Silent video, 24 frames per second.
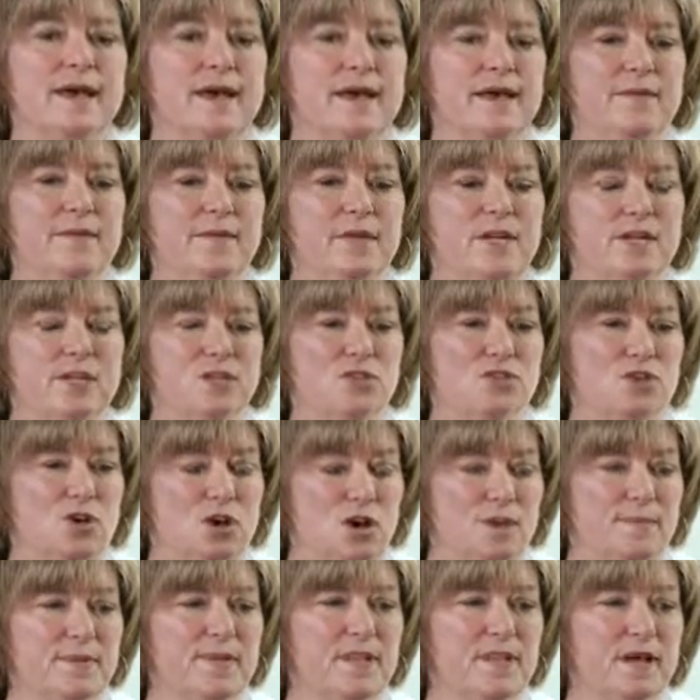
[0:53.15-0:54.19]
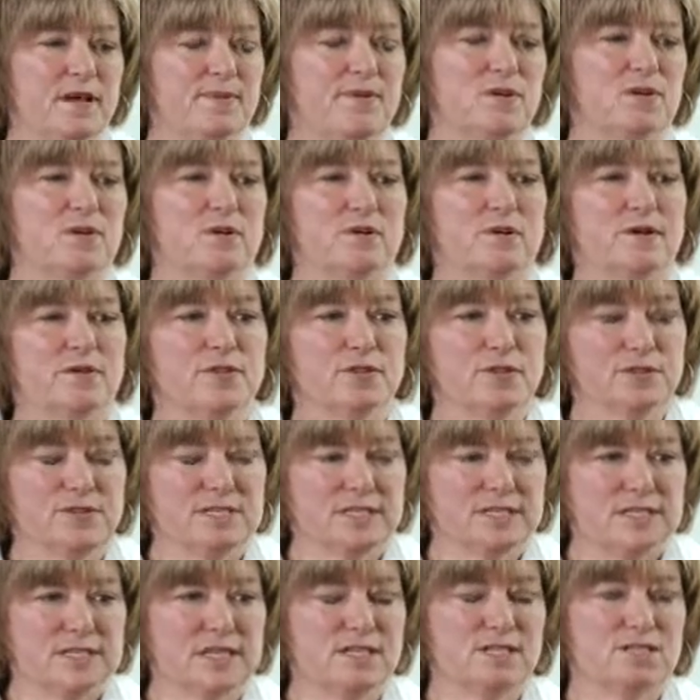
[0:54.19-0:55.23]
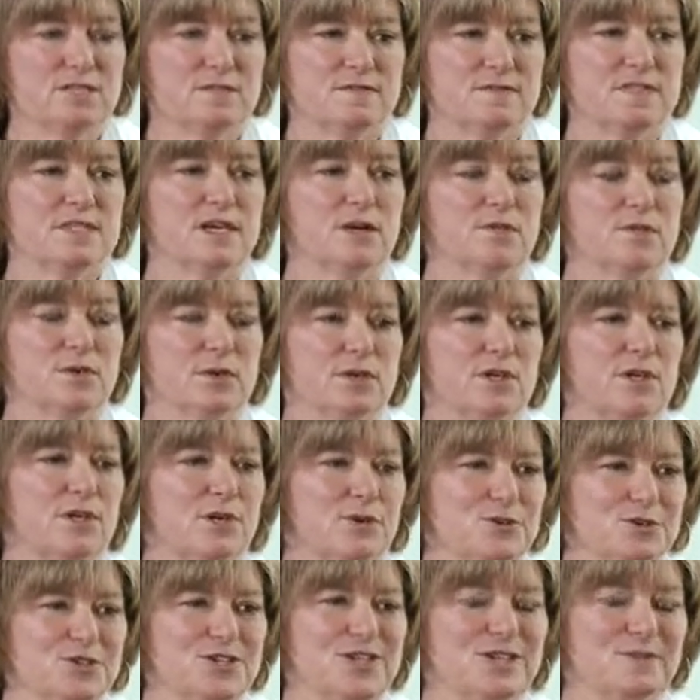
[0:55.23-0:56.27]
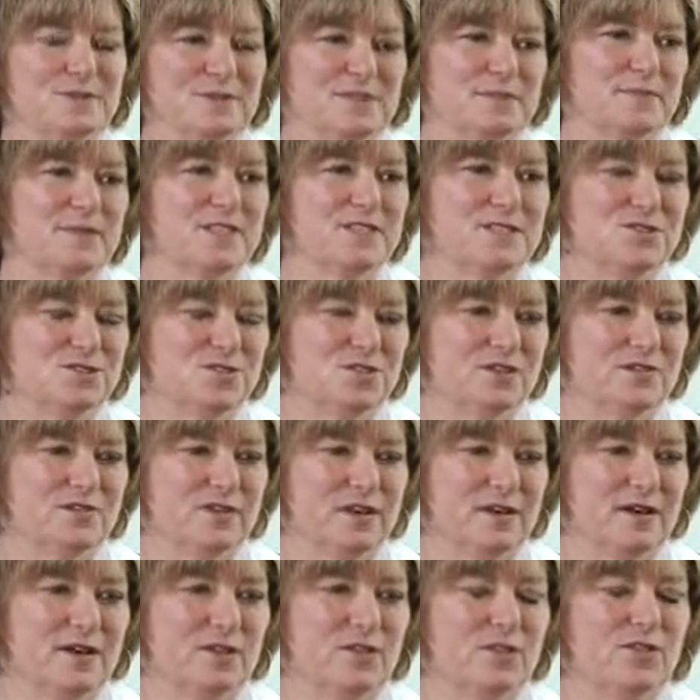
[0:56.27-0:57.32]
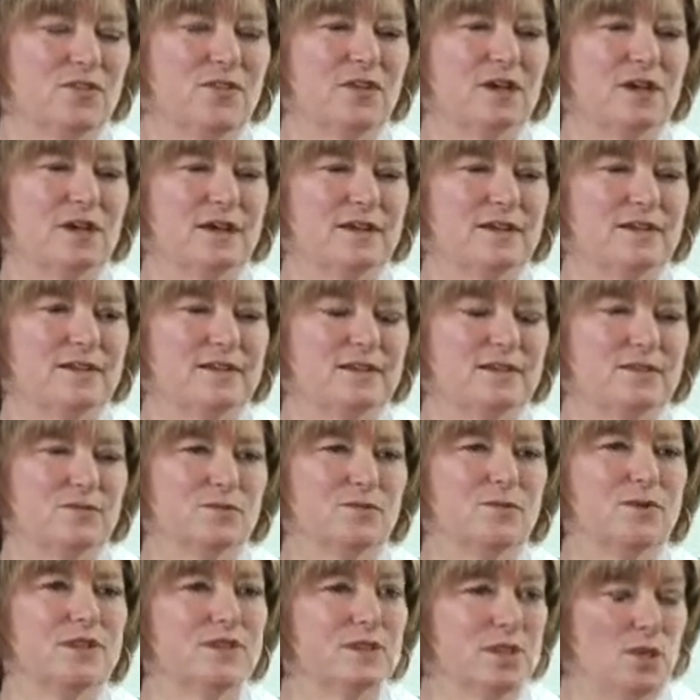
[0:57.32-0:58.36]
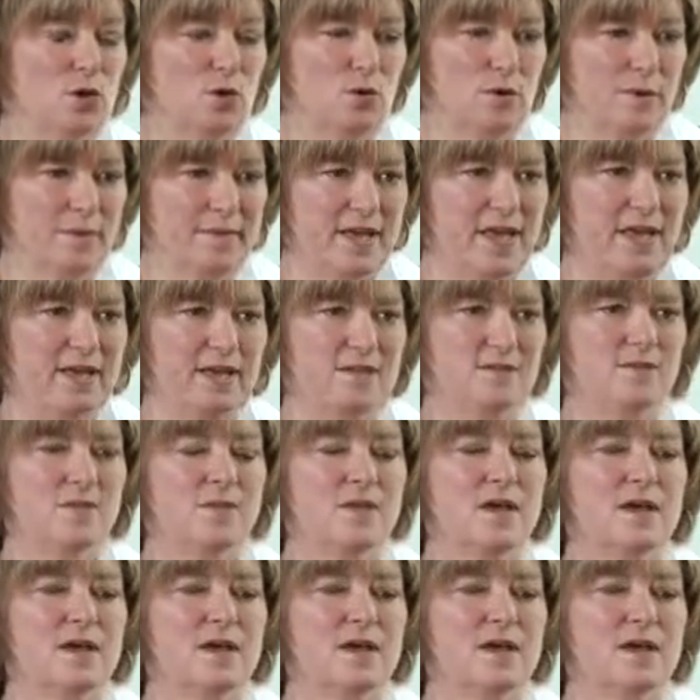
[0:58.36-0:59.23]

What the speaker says: And then on top of that, there are other incentives that were negotiated with the Ministry of Health and with the OMA.